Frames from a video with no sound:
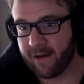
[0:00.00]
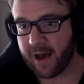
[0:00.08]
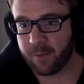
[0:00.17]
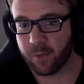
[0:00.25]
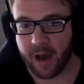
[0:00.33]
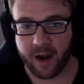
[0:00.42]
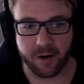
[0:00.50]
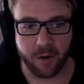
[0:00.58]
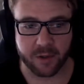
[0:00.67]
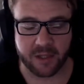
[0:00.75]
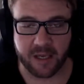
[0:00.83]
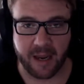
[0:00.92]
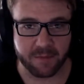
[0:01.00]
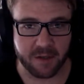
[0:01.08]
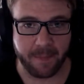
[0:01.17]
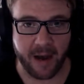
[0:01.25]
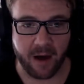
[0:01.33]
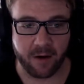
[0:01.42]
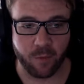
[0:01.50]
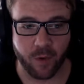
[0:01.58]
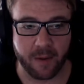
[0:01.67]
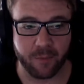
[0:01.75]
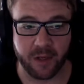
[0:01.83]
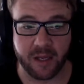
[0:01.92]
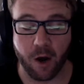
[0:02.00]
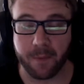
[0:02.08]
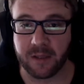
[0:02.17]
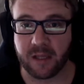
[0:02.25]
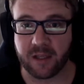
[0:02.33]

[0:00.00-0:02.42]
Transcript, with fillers: I don't know what the game's about. What I'm really hoping that